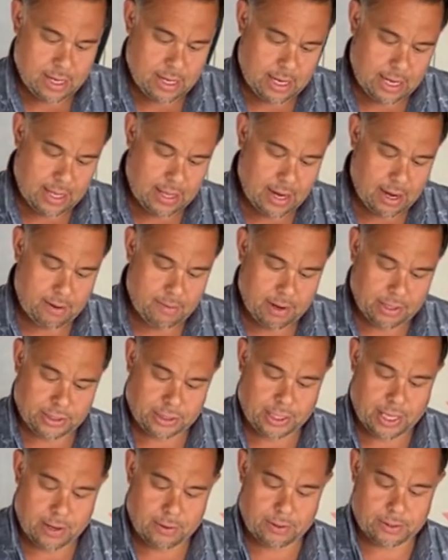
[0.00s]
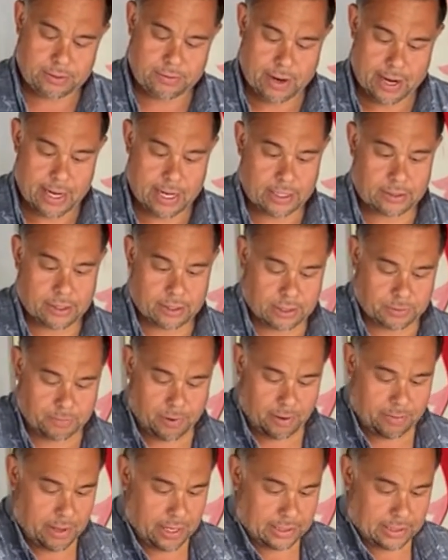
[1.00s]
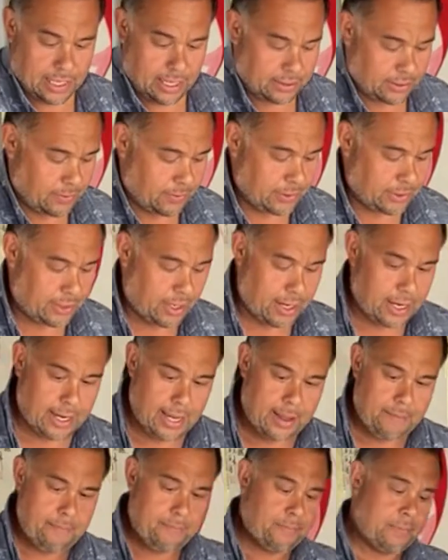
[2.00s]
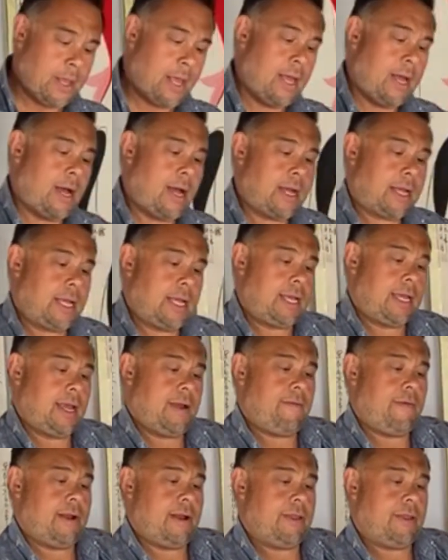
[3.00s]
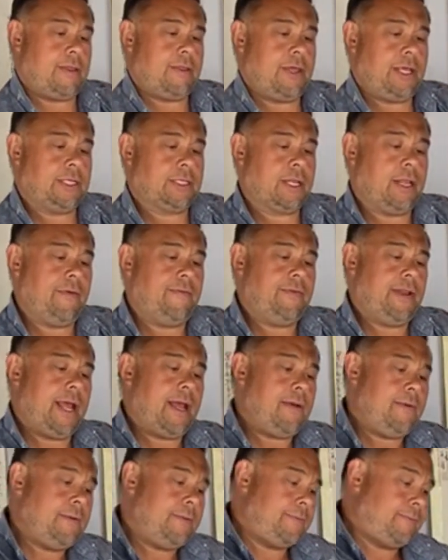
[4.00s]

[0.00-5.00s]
And there are my skewers ready, so I just pop those down to one side again. I can get rid of this glove now.